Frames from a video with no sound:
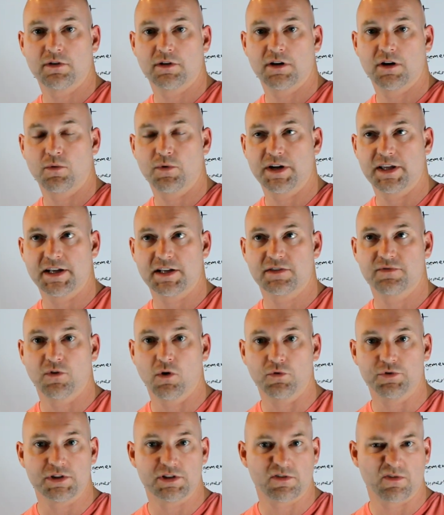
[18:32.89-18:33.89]
You know, when it gets
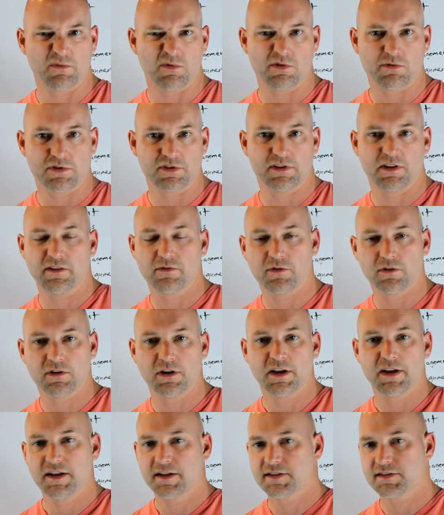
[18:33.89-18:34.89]
voltage from your
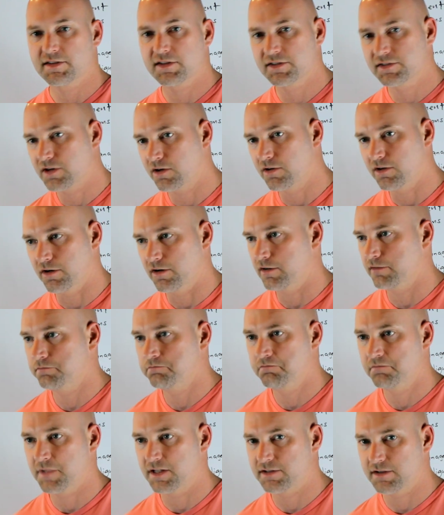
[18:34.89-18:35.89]
receiver, it's going to turn on.
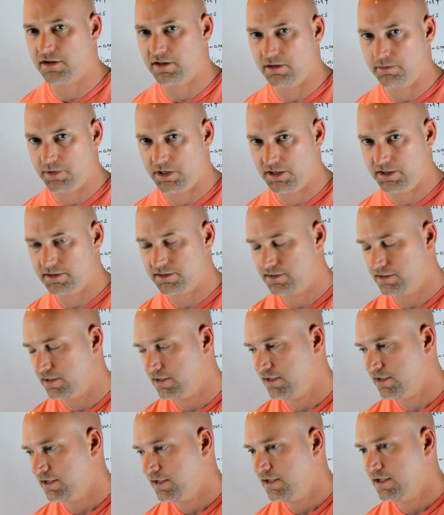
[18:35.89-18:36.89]
That's all it means.
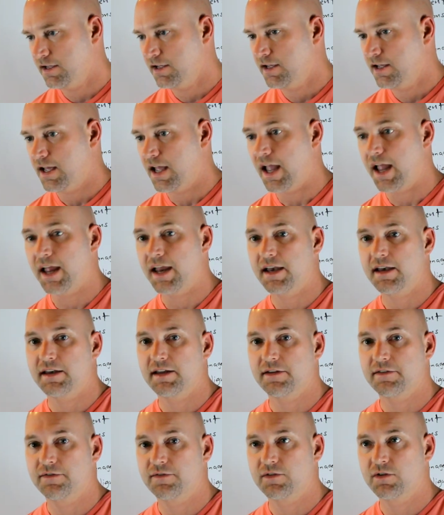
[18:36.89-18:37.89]
And
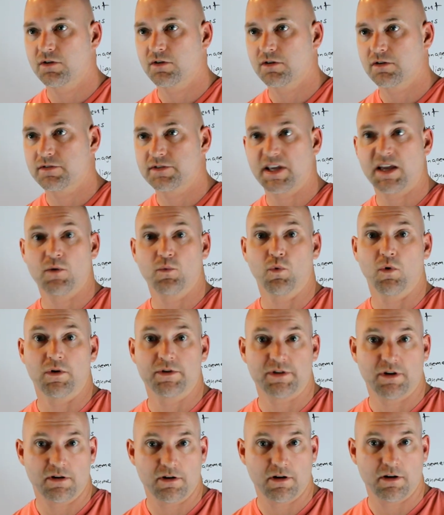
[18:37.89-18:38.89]
if you're, say it
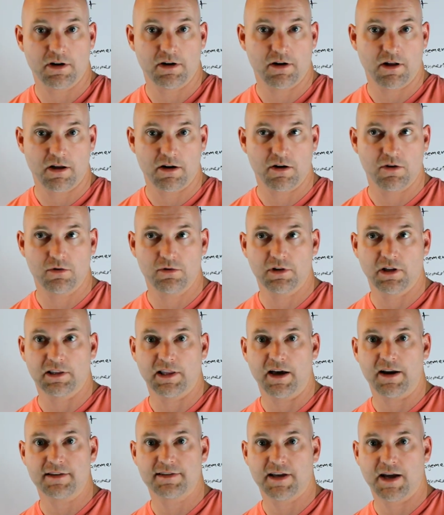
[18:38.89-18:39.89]
won't turn on in auto, a
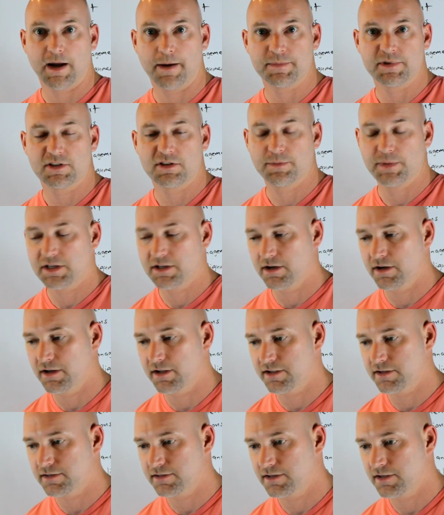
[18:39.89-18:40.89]
lot of times it's
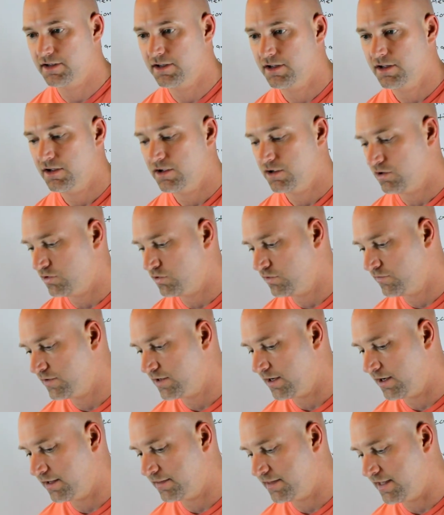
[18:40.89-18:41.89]
because you've
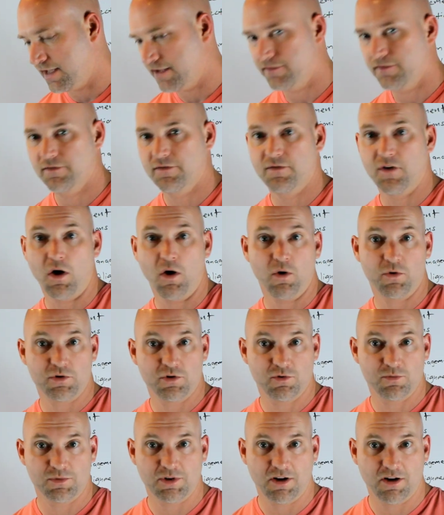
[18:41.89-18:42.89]
got that
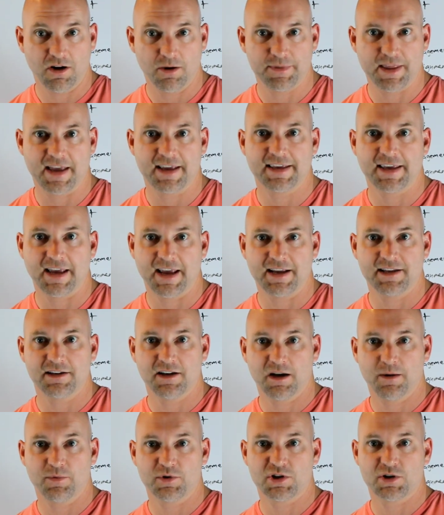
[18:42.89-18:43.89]
volume knob, that gain
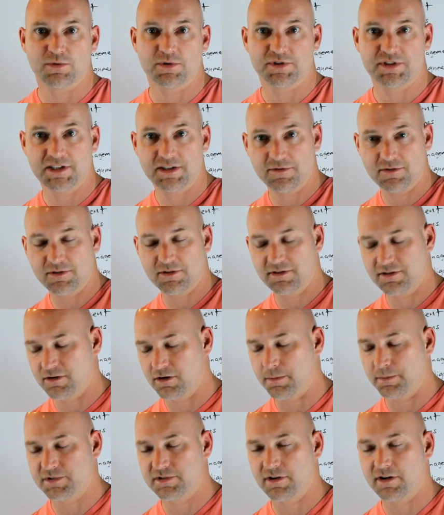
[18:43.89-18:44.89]
knob on your receiver,
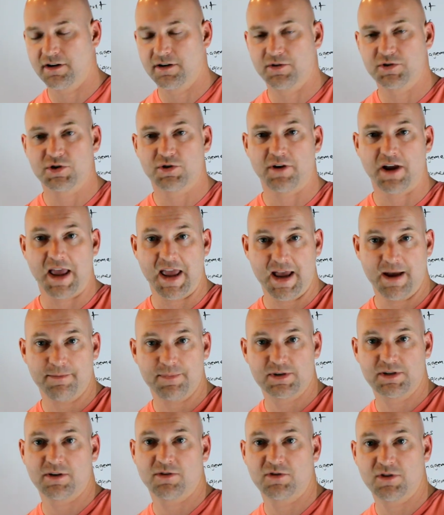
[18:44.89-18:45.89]
or I'm sorry, on your
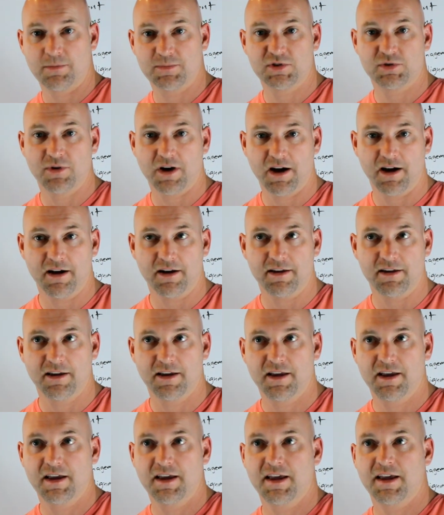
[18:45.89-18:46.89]
amp turned up too high,
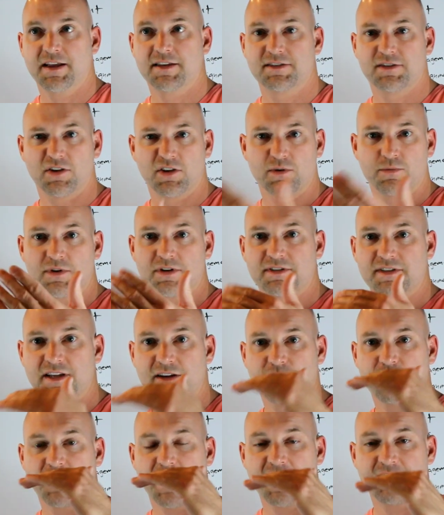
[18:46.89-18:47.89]
and so the
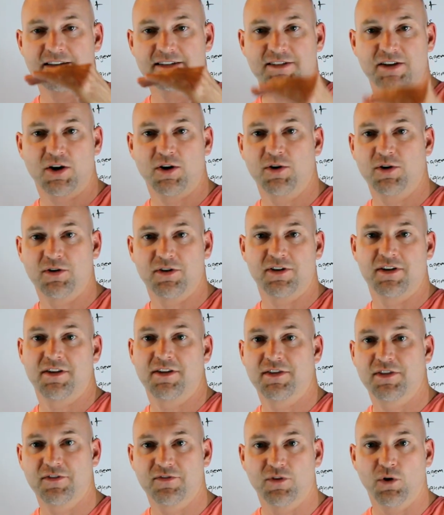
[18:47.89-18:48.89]
receiver had to turn
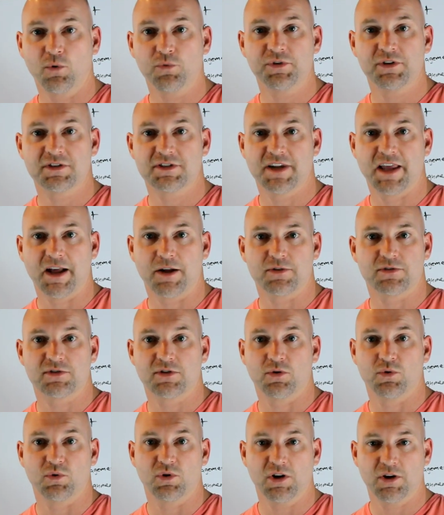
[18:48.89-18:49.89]
the voltage down
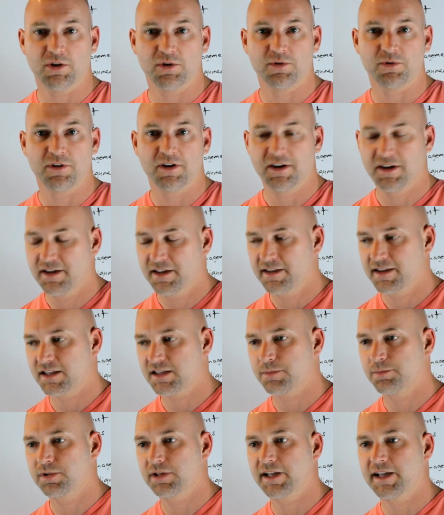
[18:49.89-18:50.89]
so low
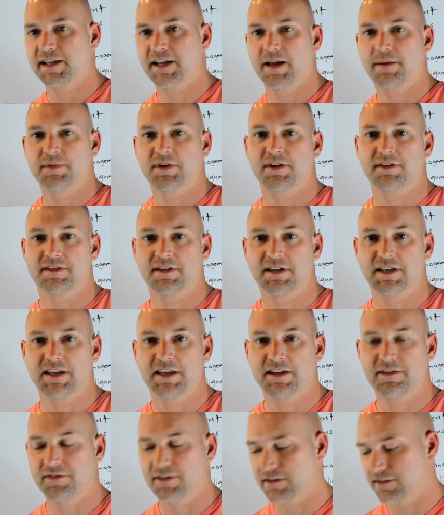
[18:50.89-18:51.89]
that the plate amp doesn't
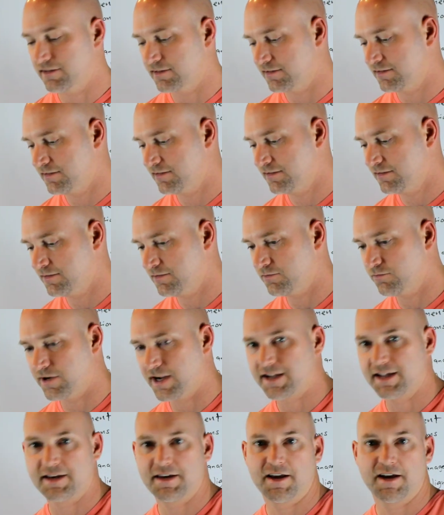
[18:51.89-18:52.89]
even
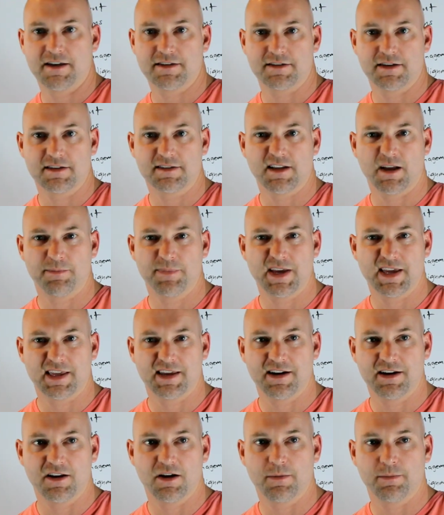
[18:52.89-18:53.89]
recognize it. It's not
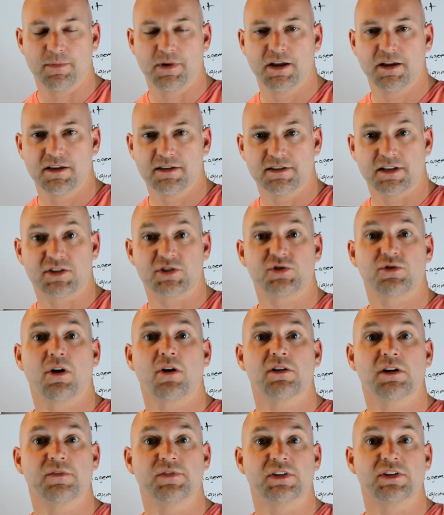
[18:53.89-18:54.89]
picking it up. It's not
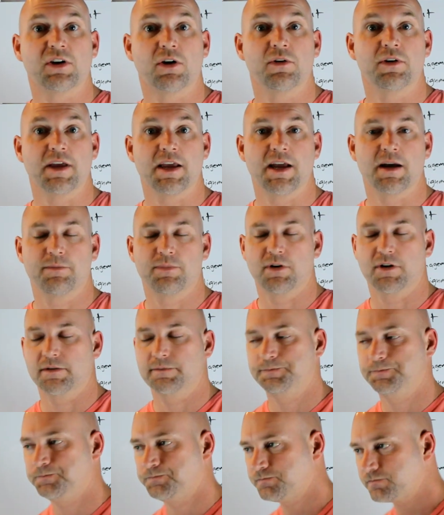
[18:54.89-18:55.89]
strong enough to turn the amp
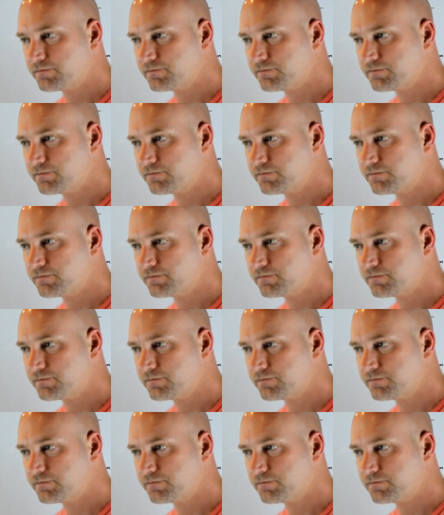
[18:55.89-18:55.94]
on.